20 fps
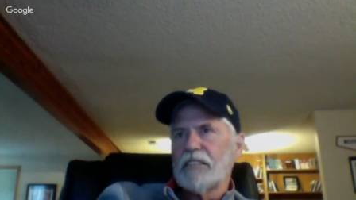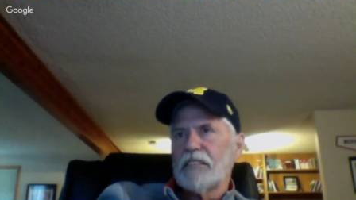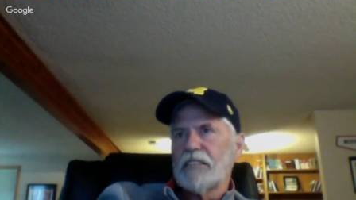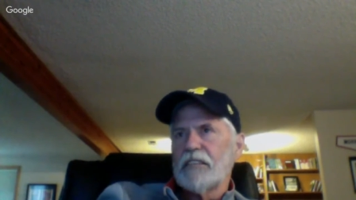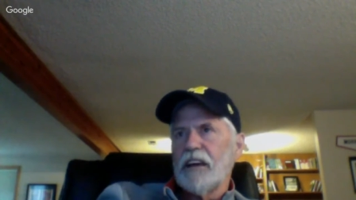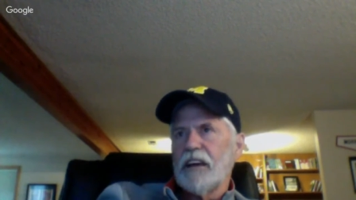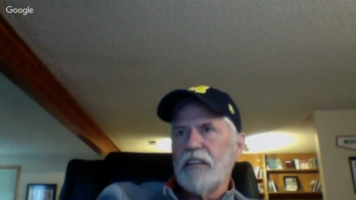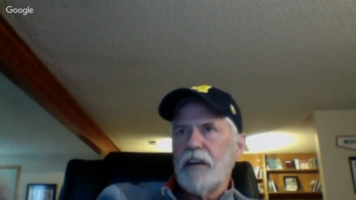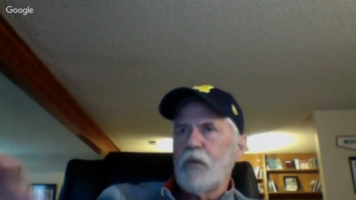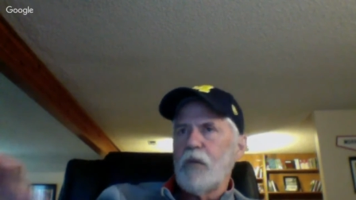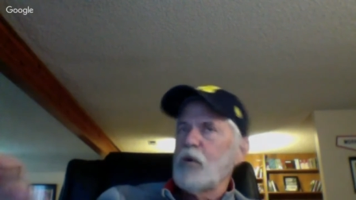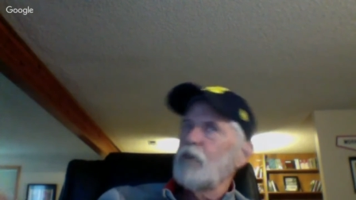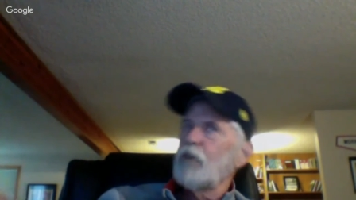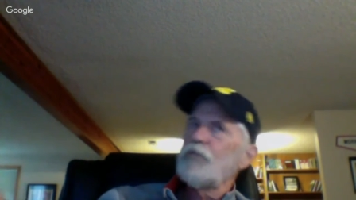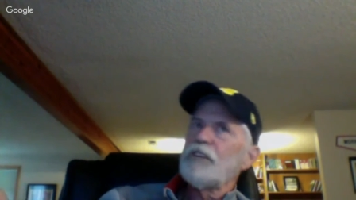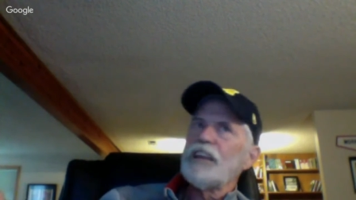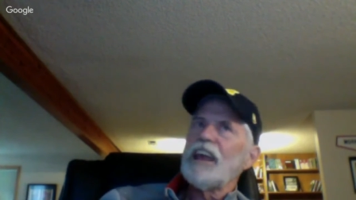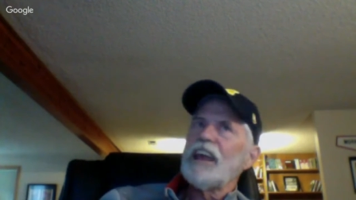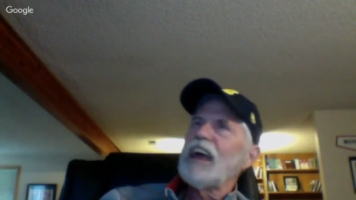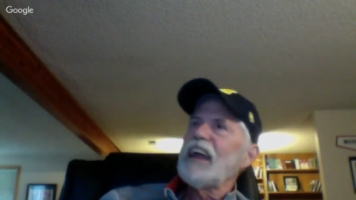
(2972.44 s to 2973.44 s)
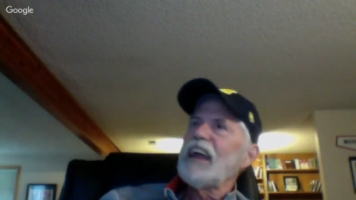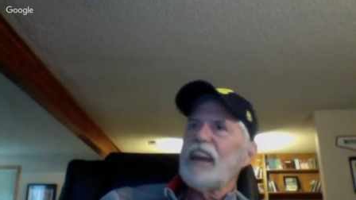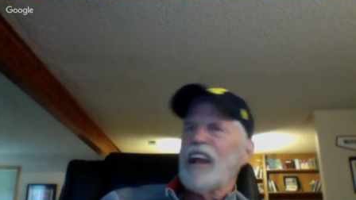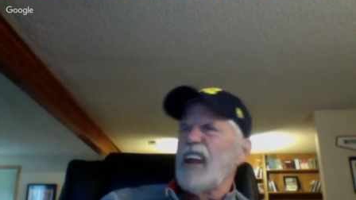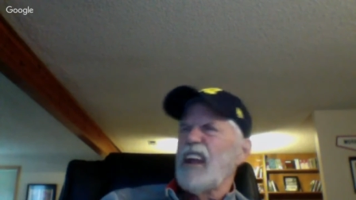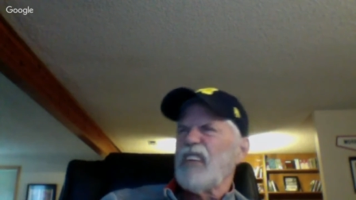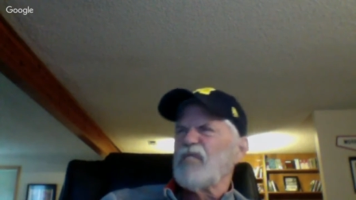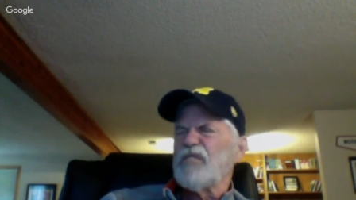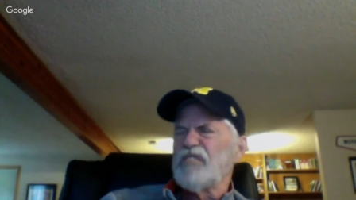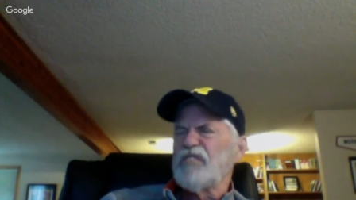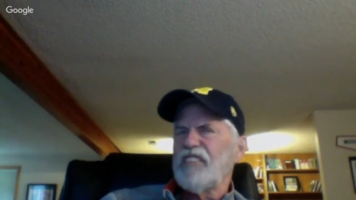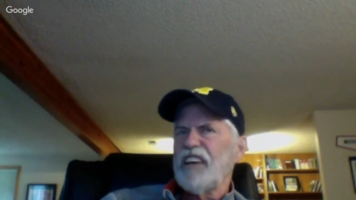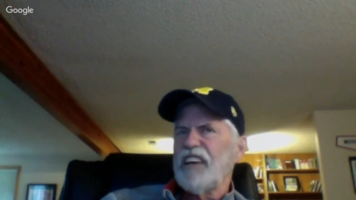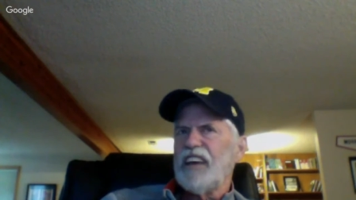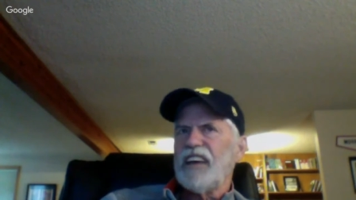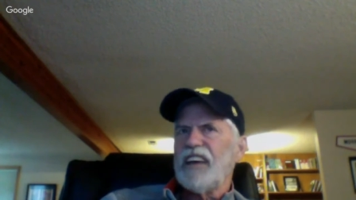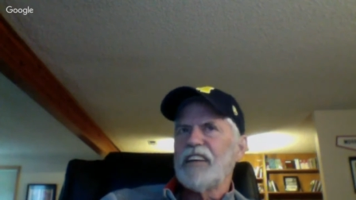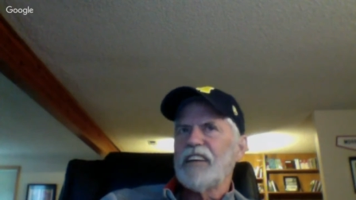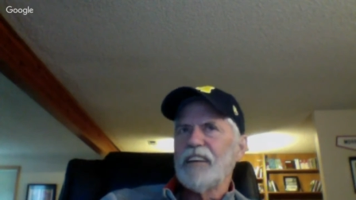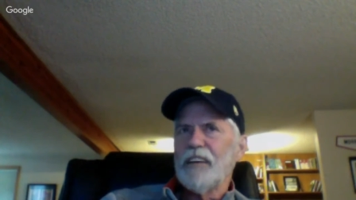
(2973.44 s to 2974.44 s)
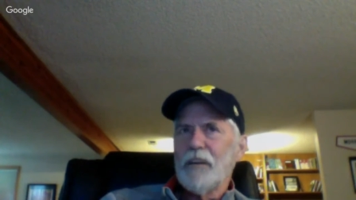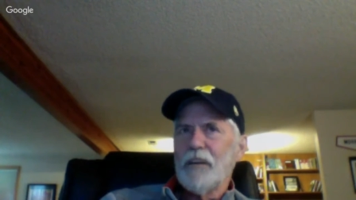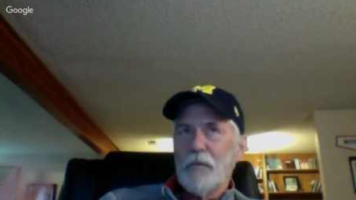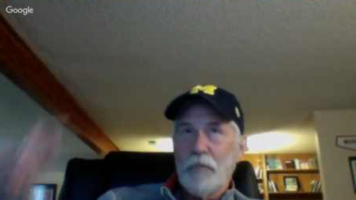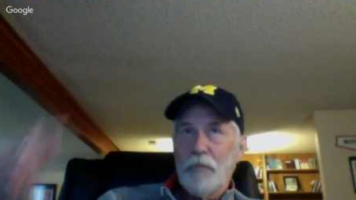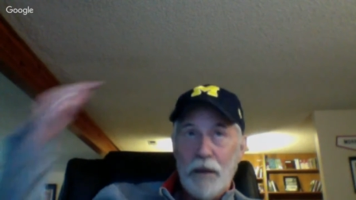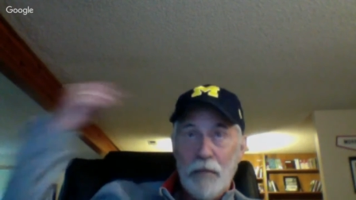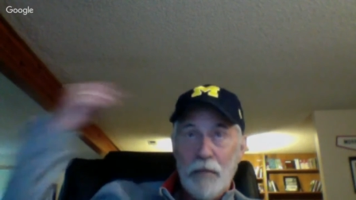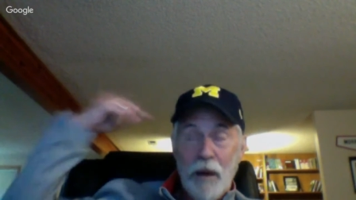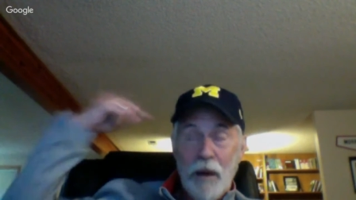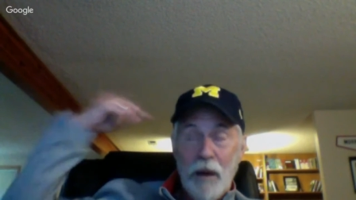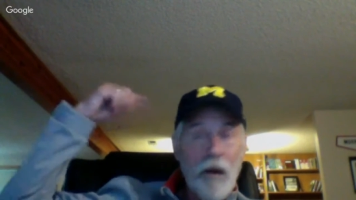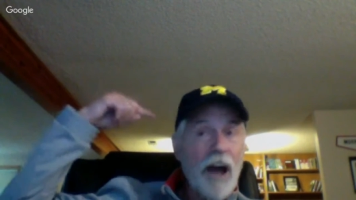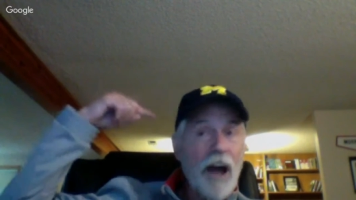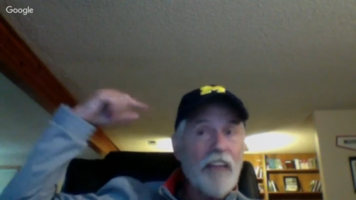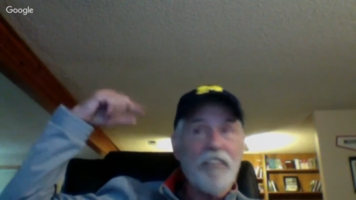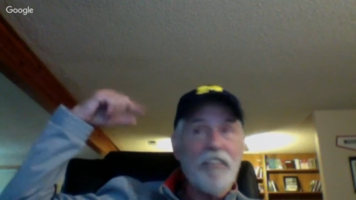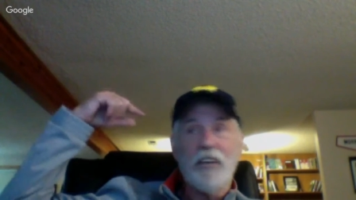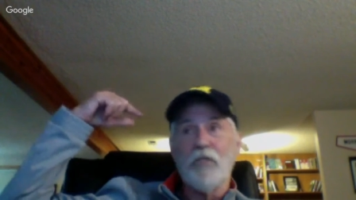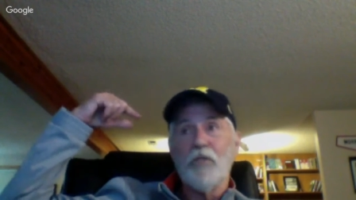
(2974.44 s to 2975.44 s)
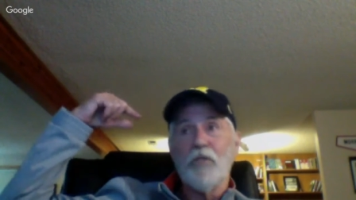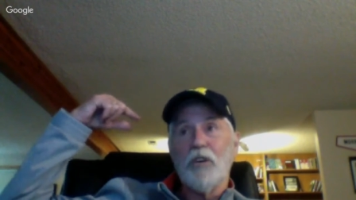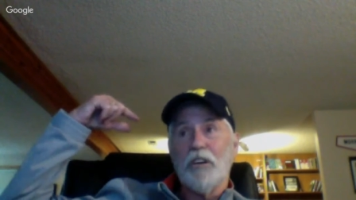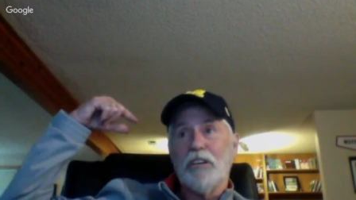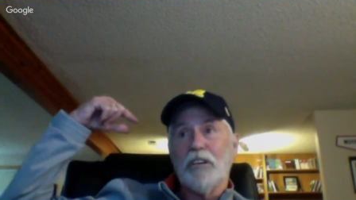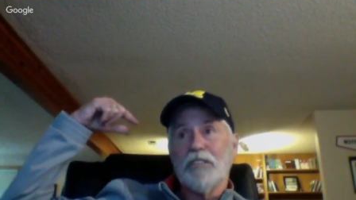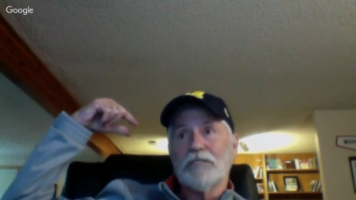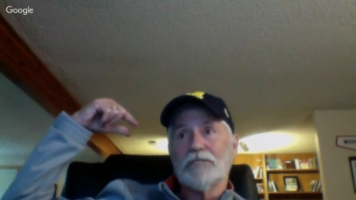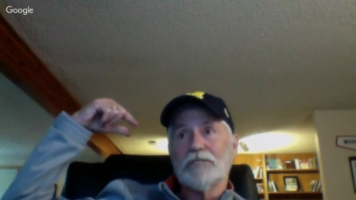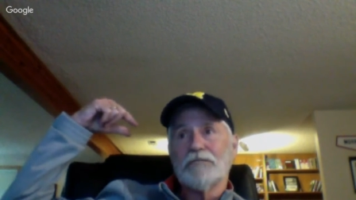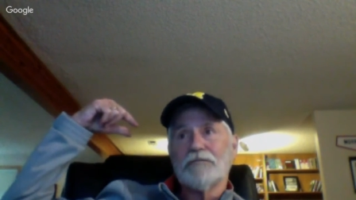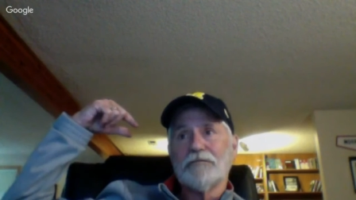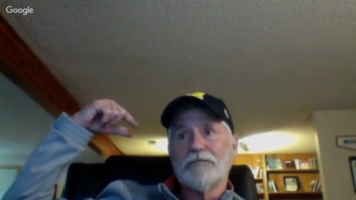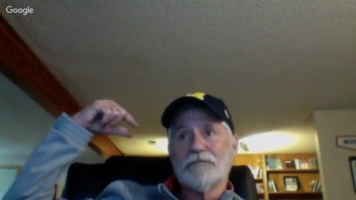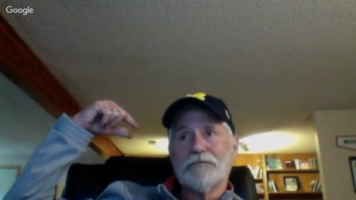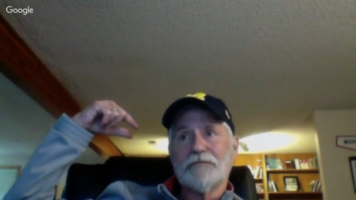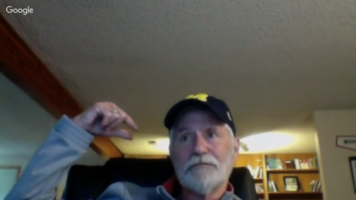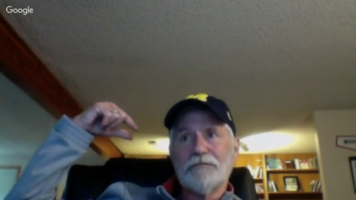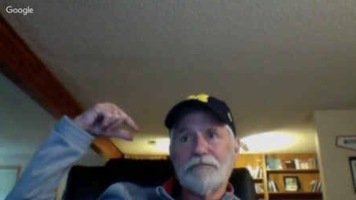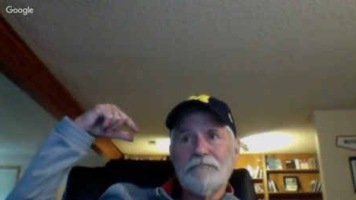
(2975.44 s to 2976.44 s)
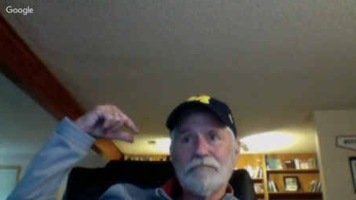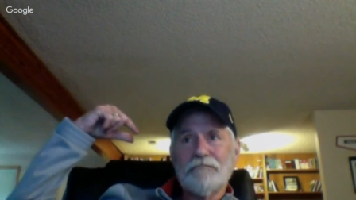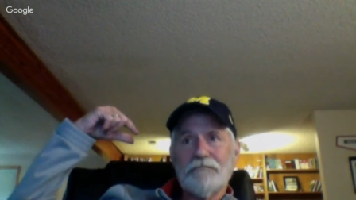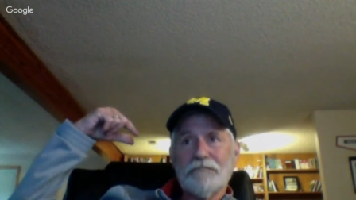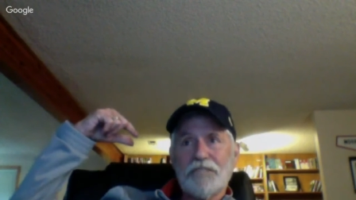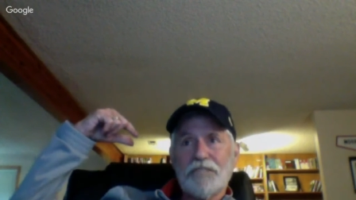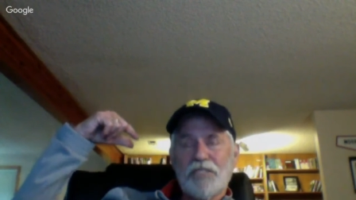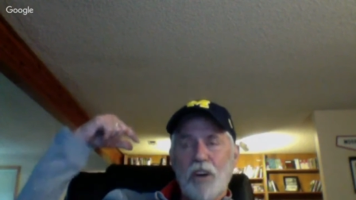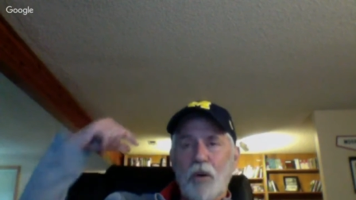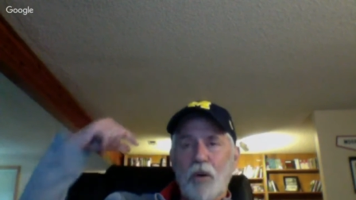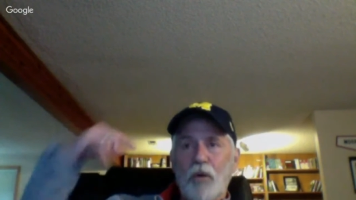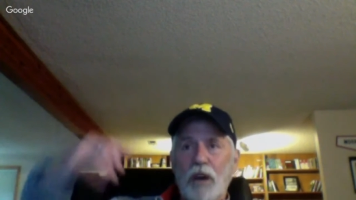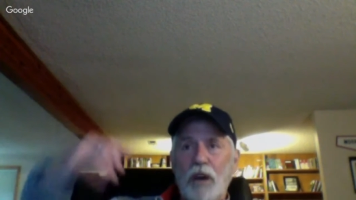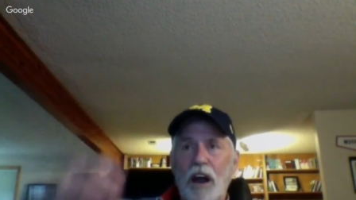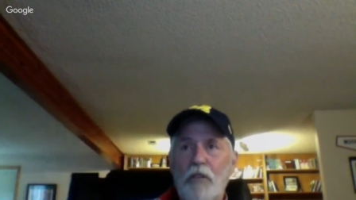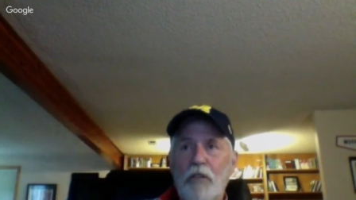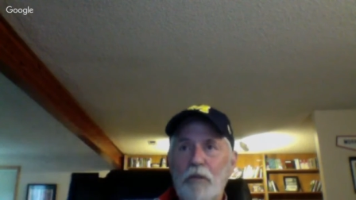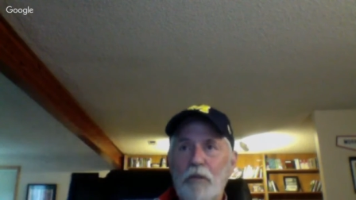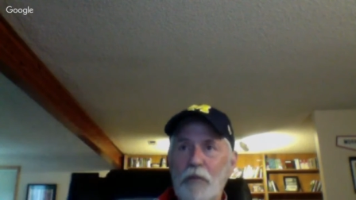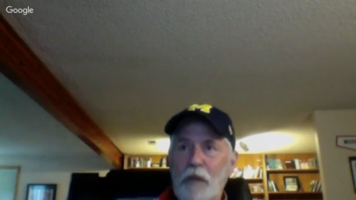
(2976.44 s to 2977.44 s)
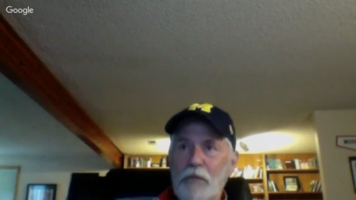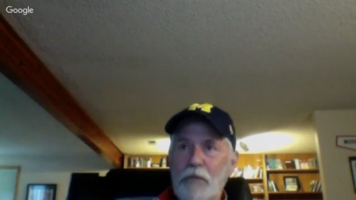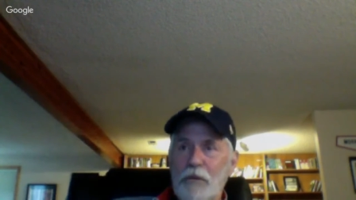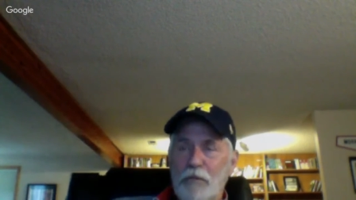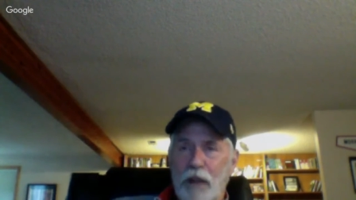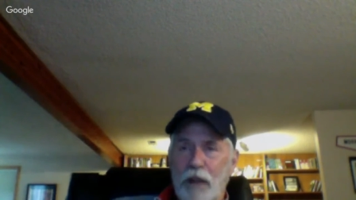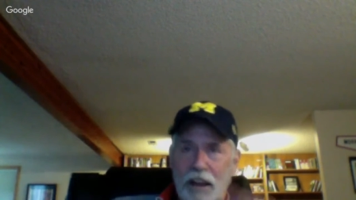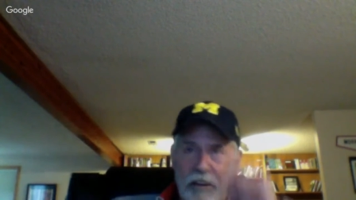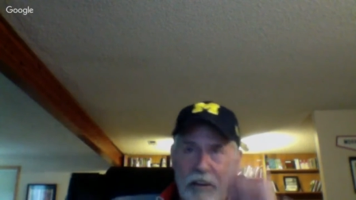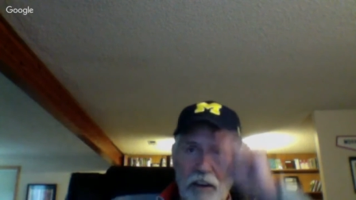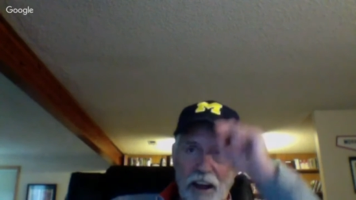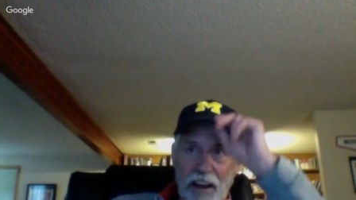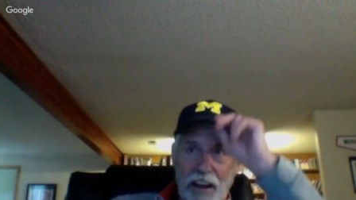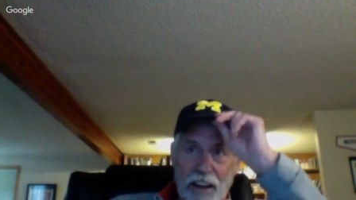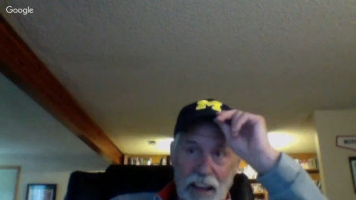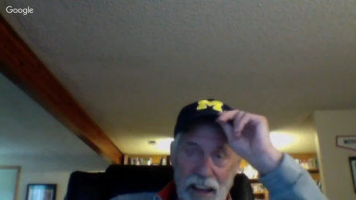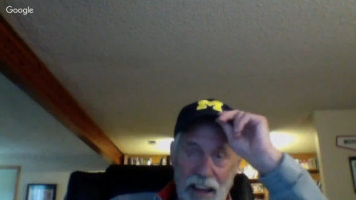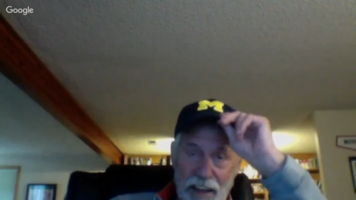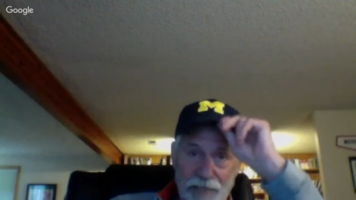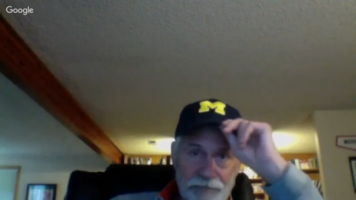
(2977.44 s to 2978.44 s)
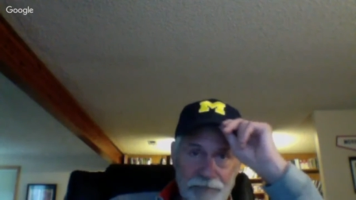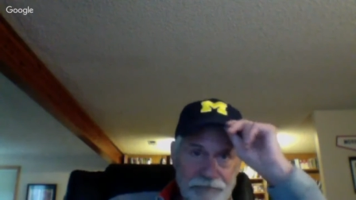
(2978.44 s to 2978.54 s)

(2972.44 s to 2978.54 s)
And they weren't related, I don't think, but in my mind they were. So when I remembered my granddad,